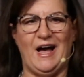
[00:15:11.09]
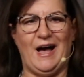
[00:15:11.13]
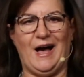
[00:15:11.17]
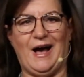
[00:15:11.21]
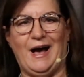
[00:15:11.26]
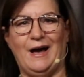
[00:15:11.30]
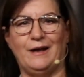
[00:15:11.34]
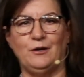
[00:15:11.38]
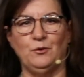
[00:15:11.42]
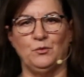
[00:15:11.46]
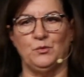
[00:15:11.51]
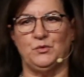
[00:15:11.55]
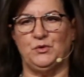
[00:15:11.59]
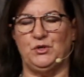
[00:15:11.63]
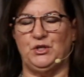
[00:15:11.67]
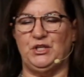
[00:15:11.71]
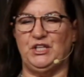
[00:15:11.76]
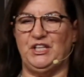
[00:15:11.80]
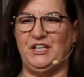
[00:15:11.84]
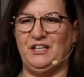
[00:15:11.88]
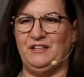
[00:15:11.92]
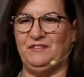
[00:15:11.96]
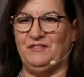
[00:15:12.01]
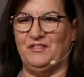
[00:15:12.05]
I don't
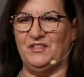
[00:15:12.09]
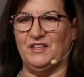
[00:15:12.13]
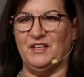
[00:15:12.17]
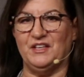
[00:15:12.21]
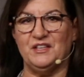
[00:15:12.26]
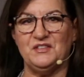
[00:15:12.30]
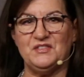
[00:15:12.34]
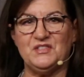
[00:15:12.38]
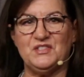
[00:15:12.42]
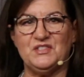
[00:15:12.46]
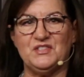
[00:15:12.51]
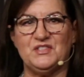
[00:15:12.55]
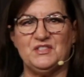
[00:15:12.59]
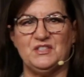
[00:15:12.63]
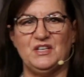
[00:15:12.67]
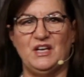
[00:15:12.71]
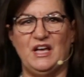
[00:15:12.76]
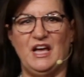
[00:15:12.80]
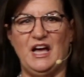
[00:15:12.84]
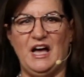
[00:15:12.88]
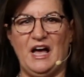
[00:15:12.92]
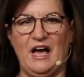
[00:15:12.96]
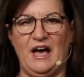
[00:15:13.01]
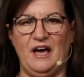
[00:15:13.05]
need this.
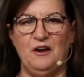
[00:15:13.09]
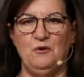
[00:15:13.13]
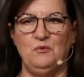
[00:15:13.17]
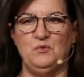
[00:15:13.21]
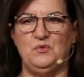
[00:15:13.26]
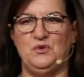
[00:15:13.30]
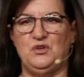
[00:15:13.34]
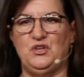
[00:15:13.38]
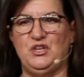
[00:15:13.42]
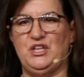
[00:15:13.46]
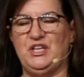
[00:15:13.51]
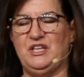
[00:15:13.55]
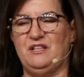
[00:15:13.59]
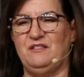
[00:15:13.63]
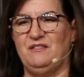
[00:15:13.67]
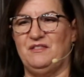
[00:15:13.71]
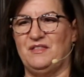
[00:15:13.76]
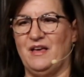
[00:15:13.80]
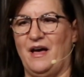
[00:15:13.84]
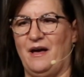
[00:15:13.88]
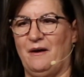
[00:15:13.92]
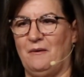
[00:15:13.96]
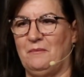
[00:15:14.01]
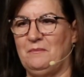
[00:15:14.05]
I don't need
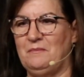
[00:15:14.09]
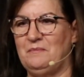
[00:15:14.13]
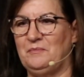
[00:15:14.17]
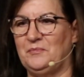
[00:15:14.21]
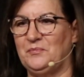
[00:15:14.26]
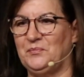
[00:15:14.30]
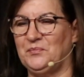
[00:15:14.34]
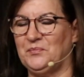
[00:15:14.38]
them.